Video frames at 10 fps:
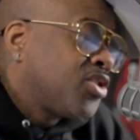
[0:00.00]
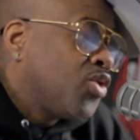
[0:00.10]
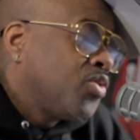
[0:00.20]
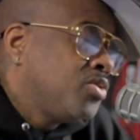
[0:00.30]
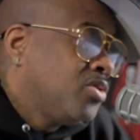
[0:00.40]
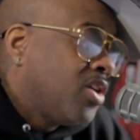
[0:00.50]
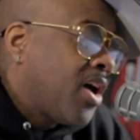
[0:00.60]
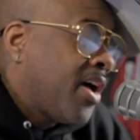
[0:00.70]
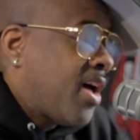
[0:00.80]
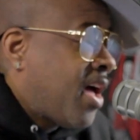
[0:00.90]
So you know,
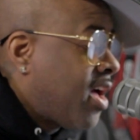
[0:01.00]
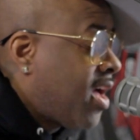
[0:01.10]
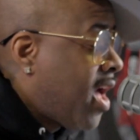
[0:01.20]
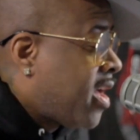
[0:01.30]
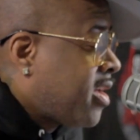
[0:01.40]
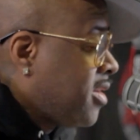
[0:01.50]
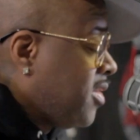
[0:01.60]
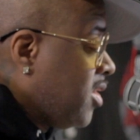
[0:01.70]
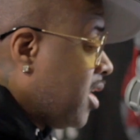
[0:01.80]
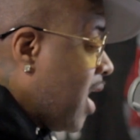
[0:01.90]
I
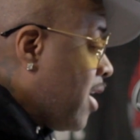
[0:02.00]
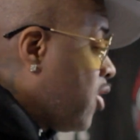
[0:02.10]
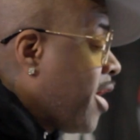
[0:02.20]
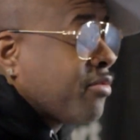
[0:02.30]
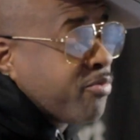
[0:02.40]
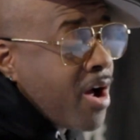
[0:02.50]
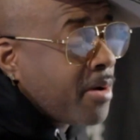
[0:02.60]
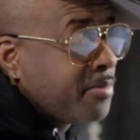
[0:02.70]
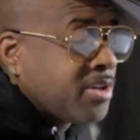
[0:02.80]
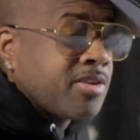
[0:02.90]
don't have a
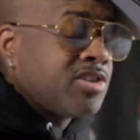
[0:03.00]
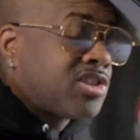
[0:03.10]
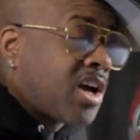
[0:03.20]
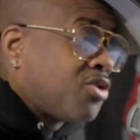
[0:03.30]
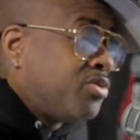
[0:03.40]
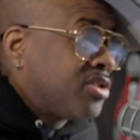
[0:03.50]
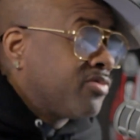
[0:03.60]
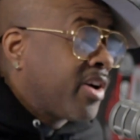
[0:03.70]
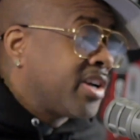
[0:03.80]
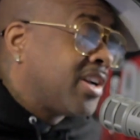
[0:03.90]
problem giving Jacquees
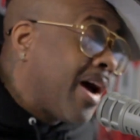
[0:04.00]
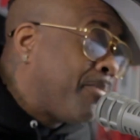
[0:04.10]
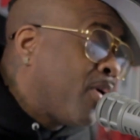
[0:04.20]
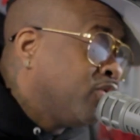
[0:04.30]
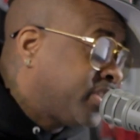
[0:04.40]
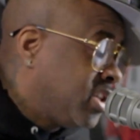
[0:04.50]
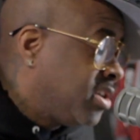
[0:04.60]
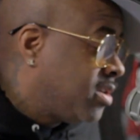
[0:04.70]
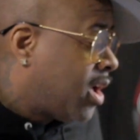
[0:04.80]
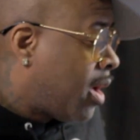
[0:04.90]
a record, and I posted
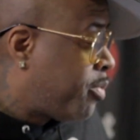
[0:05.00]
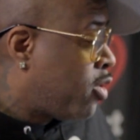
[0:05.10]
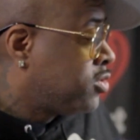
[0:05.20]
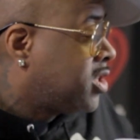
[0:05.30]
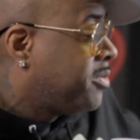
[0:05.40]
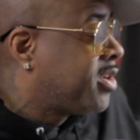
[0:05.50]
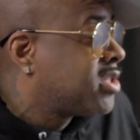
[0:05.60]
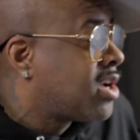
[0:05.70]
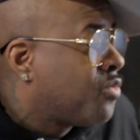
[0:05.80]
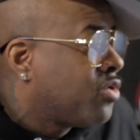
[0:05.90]
it. I posted it
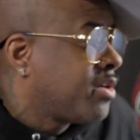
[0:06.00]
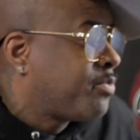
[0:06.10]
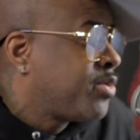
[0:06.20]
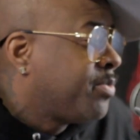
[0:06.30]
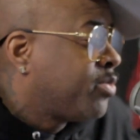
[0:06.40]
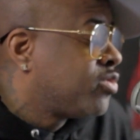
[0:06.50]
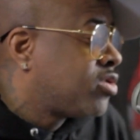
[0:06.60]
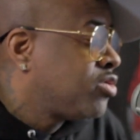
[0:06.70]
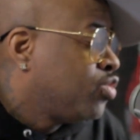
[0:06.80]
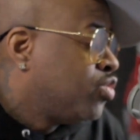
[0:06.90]
because I wanted people
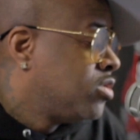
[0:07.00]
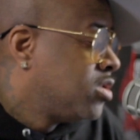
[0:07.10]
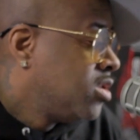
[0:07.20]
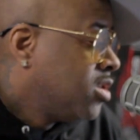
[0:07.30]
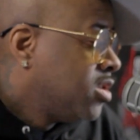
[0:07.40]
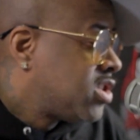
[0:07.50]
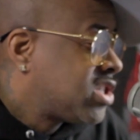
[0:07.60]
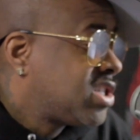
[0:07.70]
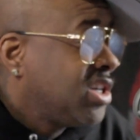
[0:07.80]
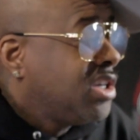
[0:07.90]
to
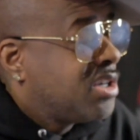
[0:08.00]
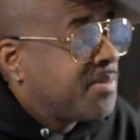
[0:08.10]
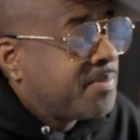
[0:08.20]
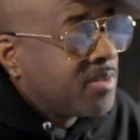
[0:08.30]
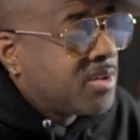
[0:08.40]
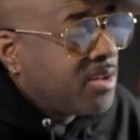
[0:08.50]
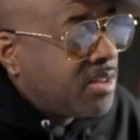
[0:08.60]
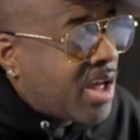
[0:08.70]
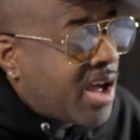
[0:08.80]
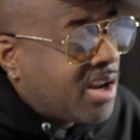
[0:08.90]
see
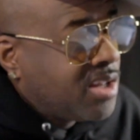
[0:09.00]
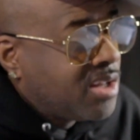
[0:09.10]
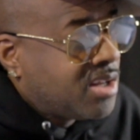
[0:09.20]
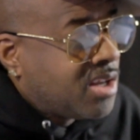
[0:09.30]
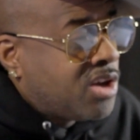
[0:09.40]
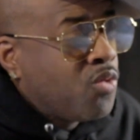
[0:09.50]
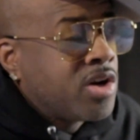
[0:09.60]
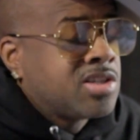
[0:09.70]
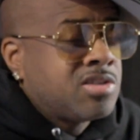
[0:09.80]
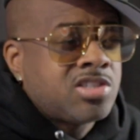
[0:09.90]
that he
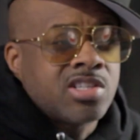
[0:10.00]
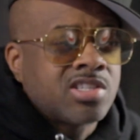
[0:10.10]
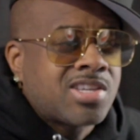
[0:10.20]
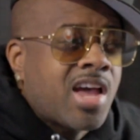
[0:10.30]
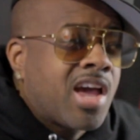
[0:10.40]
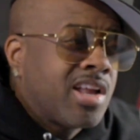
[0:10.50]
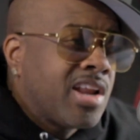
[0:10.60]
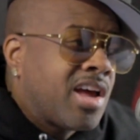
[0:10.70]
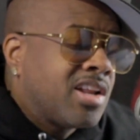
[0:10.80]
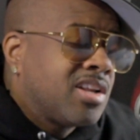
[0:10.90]
wasn't just saying
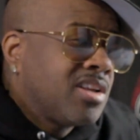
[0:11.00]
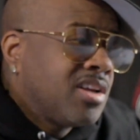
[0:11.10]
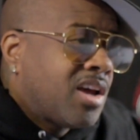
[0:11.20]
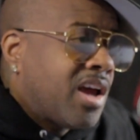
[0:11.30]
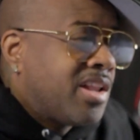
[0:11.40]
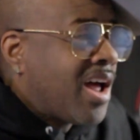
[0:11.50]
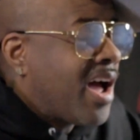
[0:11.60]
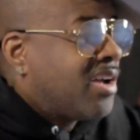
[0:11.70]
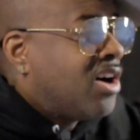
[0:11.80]
that and not